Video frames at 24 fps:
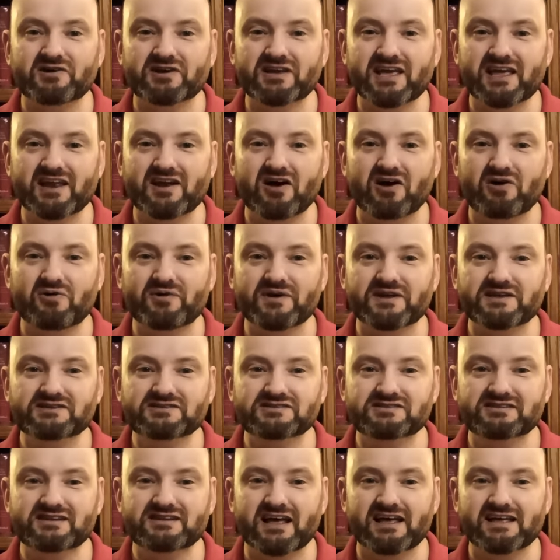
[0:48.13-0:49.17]
Can't
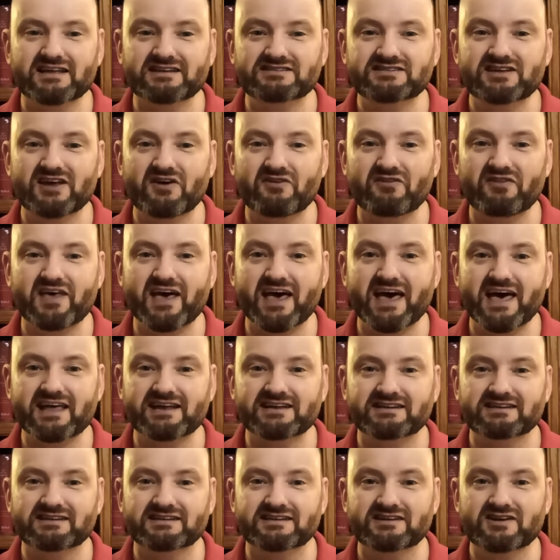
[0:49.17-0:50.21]
always tell that
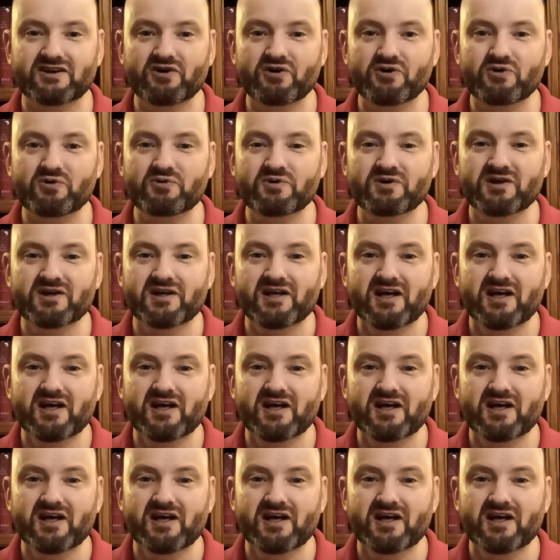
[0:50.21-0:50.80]
and know